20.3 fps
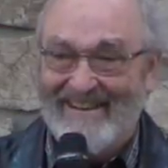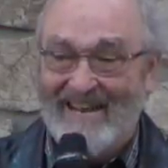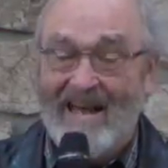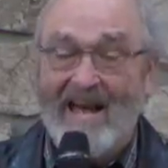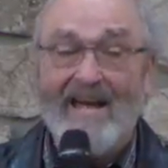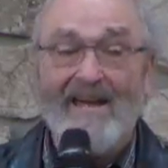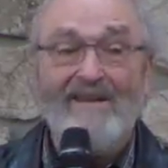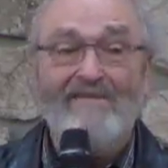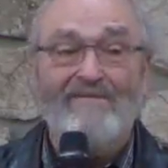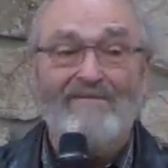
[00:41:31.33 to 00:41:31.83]

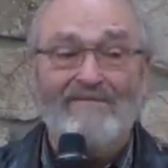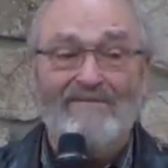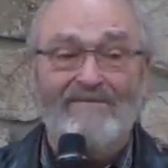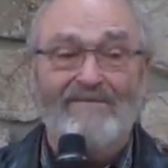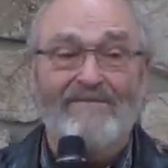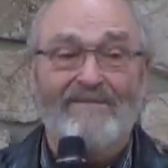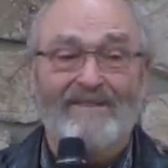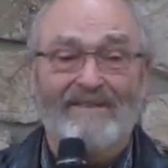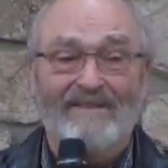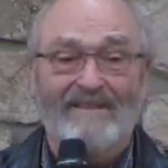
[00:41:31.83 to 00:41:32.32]

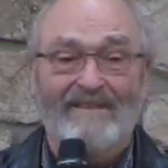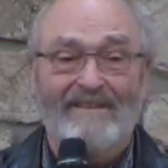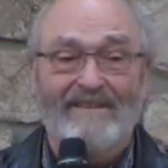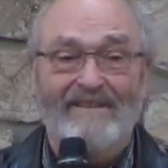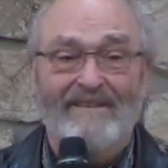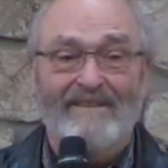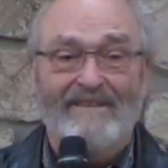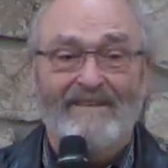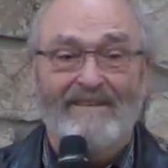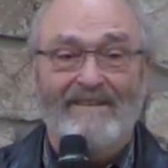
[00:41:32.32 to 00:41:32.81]
life
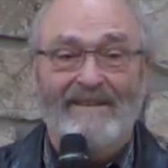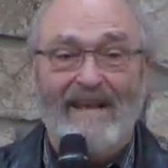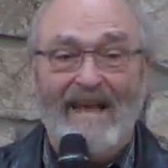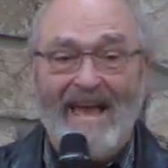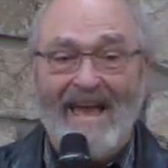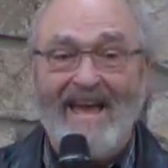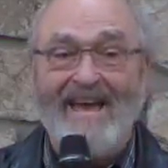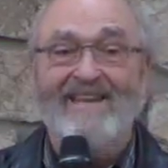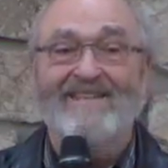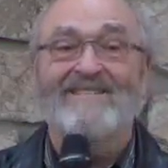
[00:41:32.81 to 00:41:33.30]

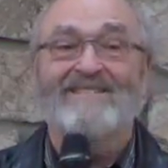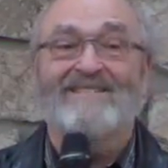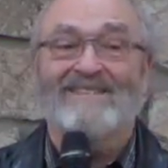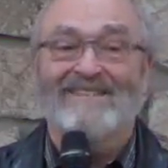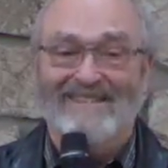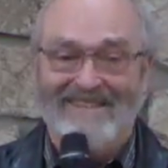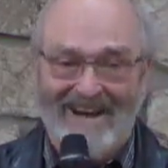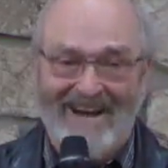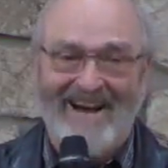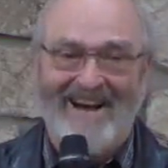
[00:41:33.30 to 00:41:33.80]
as
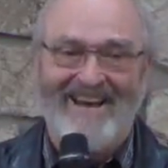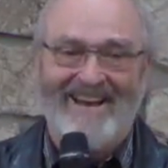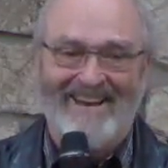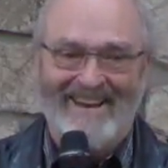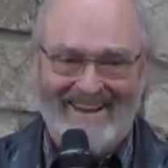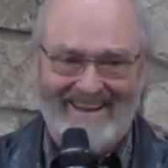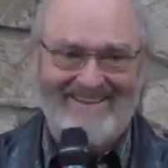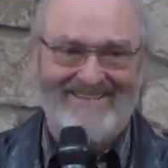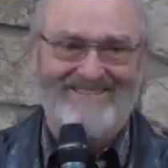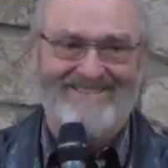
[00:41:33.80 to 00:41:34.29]

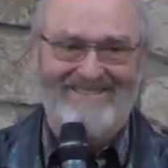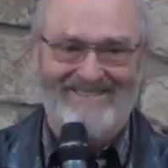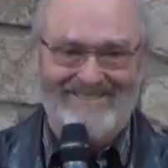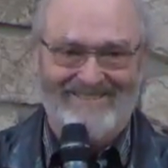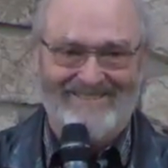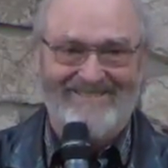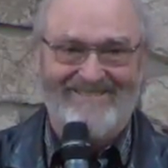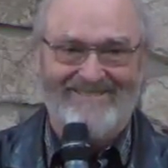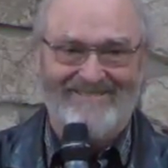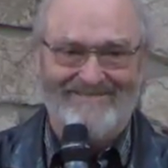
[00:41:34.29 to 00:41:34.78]
God has
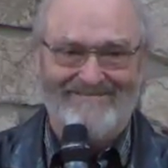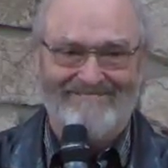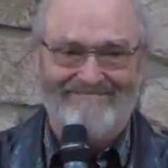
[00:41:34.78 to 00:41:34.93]
it.